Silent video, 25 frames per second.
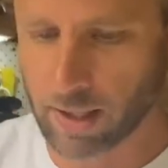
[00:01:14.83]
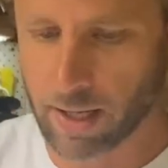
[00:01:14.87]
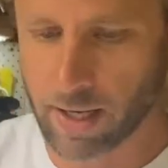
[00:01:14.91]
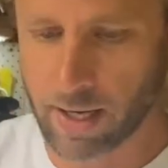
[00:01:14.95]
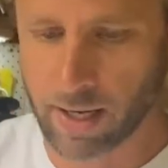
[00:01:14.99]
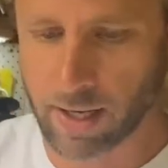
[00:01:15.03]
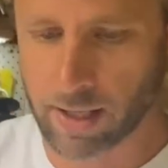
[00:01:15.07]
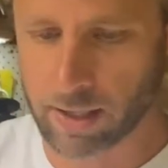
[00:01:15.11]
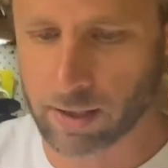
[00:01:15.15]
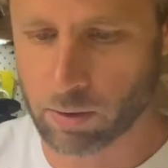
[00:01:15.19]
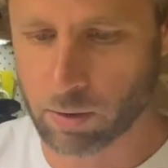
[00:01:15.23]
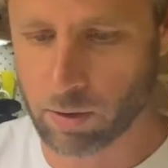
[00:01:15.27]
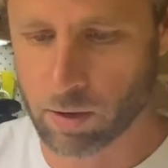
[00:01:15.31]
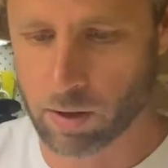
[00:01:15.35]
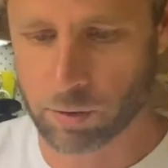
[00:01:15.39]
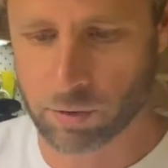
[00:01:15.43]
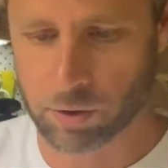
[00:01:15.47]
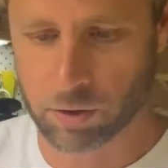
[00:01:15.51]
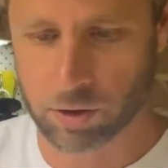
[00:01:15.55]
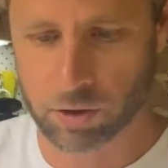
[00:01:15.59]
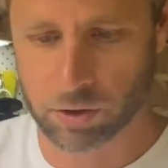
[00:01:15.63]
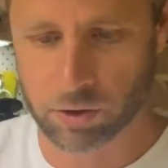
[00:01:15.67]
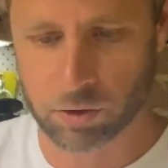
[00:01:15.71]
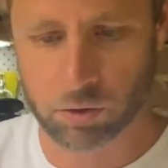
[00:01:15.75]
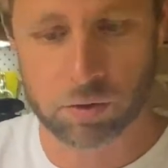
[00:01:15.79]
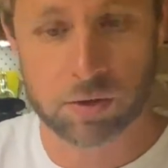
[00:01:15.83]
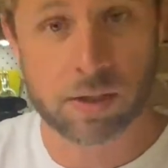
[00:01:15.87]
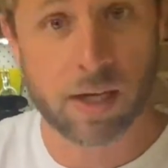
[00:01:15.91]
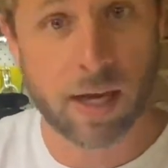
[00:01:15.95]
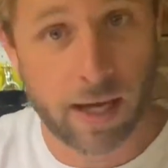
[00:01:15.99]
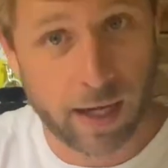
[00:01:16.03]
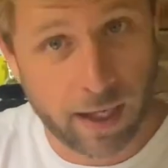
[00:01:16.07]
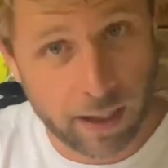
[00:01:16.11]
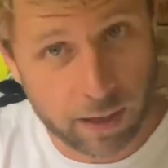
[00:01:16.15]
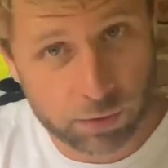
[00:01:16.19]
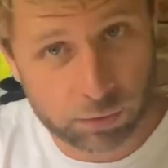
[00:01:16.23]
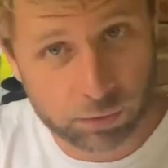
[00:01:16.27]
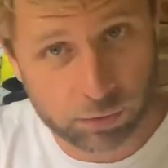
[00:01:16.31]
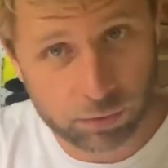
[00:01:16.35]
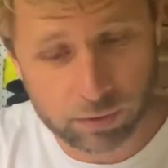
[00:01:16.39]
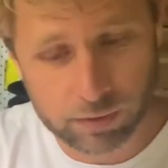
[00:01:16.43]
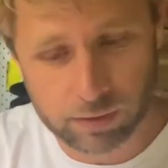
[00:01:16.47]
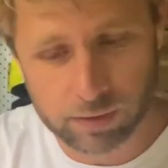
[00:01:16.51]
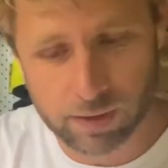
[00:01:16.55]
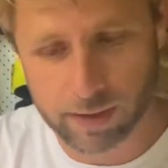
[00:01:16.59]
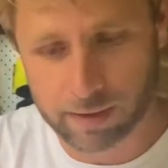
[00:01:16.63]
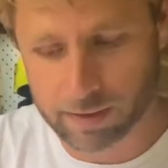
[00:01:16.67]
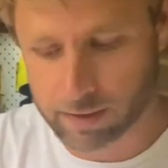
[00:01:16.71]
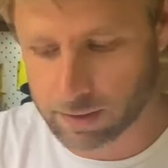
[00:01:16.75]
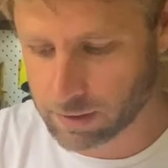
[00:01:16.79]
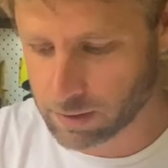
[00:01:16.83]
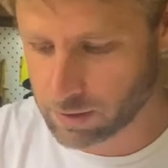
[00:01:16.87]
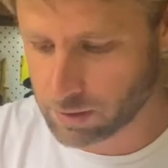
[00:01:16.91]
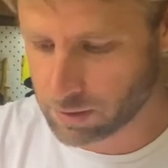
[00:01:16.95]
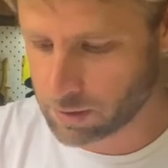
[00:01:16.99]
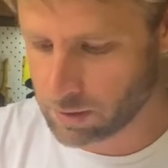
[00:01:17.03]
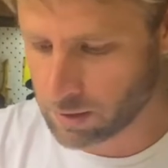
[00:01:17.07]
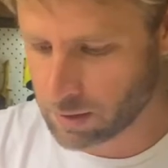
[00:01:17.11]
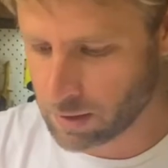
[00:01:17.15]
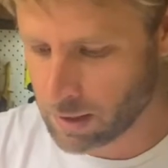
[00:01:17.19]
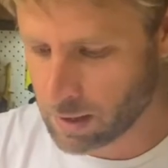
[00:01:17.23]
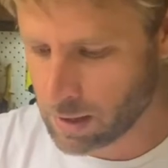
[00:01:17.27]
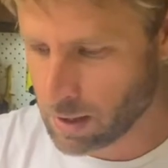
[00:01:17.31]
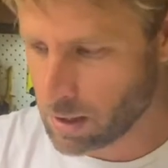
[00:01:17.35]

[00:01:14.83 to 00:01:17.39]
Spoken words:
and either you can use a handle like this,